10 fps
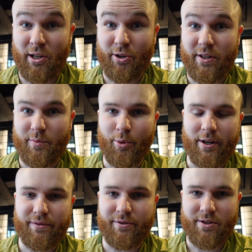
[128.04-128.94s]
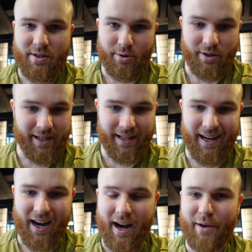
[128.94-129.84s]
loaded breakfast, so I can get
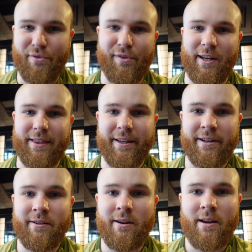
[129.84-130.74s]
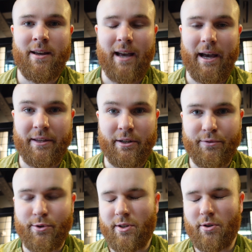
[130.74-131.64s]
everything in there. And then I've
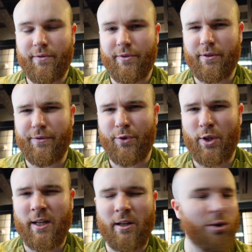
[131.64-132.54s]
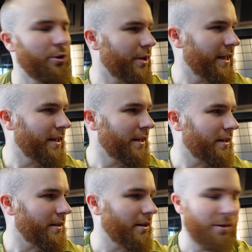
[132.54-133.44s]
also gone for the fully loaded
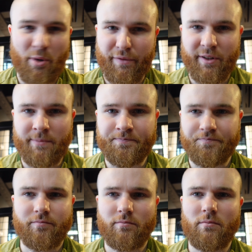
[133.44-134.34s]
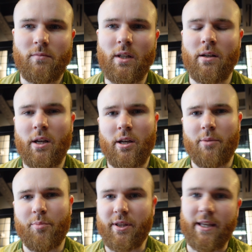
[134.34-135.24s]
muffin.
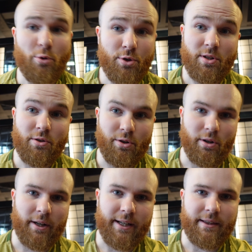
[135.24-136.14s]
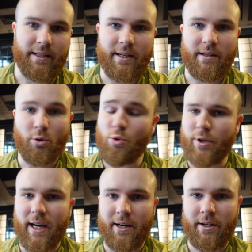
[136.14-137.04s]
But they also do like the
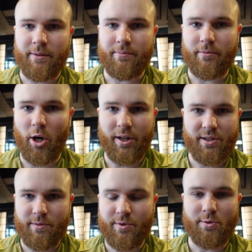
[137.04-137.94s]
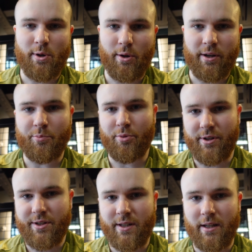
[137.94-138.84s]
all-day items as well, like
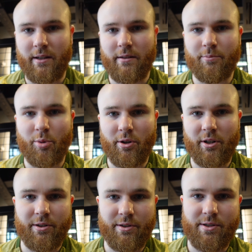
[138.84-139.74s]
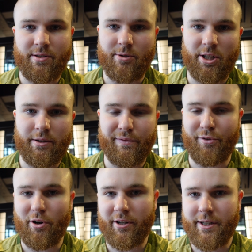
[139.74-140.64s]
brisket, burgers,
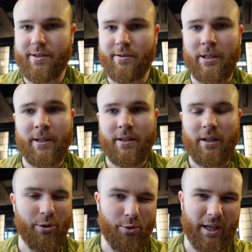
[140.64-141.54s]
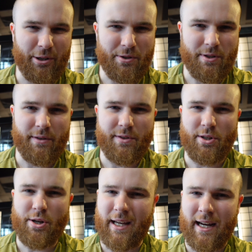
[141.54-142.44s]
fries, and all that good stuff. So
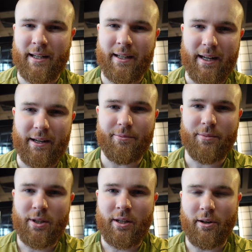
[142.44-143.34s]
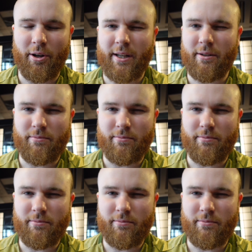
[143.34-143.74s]
you can get like